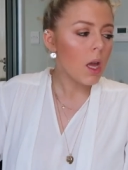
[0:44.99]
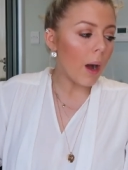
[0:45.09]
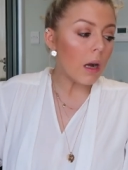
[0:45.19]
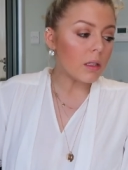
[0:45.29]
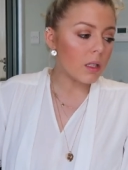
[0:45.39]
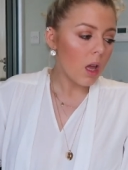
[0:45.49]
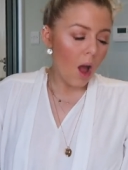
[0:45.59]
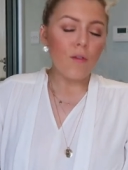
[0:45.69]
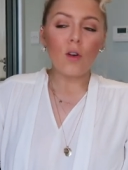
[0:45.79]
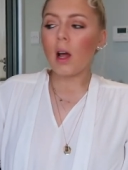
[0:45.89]
but
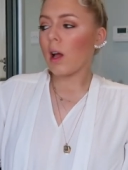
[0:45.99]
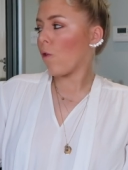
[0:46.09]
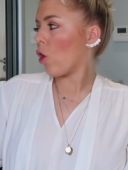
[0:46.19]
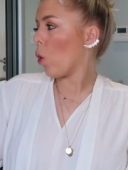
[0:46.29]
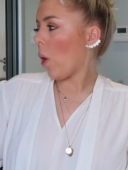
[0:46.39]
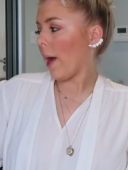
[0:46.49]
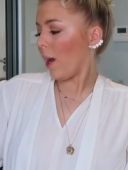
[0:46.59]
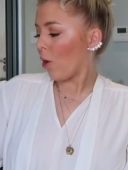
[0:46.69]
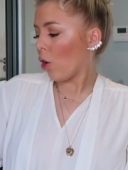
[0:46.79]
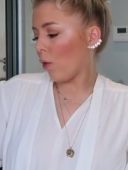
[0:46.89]
I feel like I've got quite a
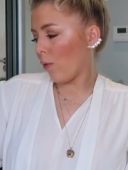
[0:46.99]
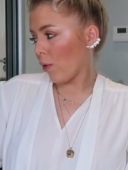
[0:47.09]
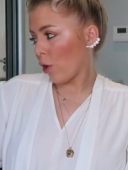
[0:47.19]
lot of